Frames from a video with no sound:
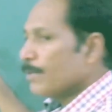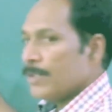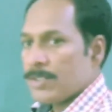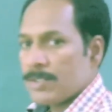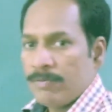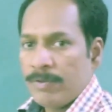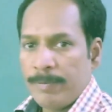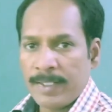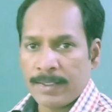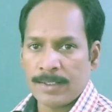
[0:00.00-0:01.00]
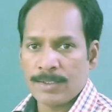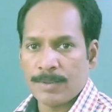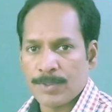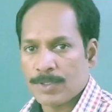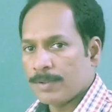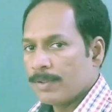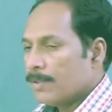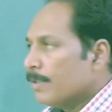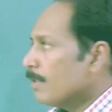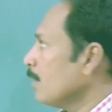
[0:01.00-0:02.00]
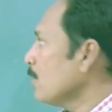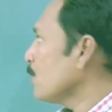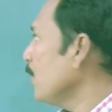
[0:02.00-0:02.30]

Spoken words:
So this is we make an assumption. So